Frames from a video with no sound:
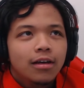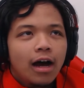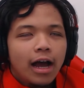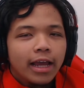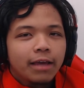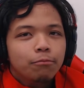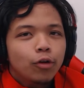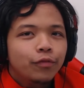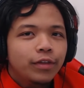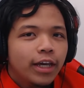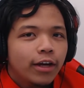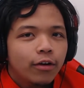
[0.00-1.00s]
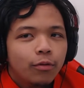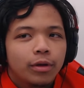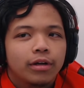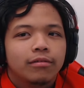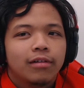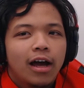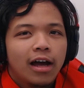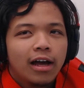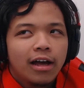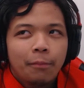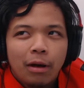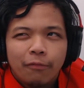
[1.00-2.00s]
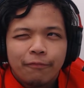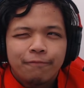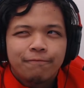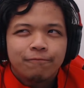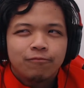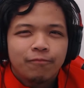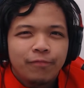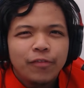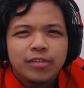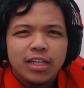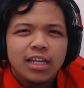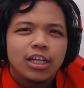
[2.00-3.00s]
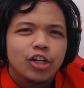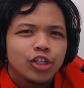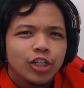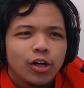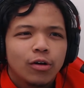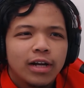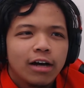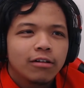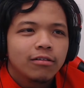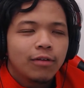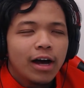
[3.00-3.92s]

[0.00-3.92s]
I moved here when about 15 years ago now.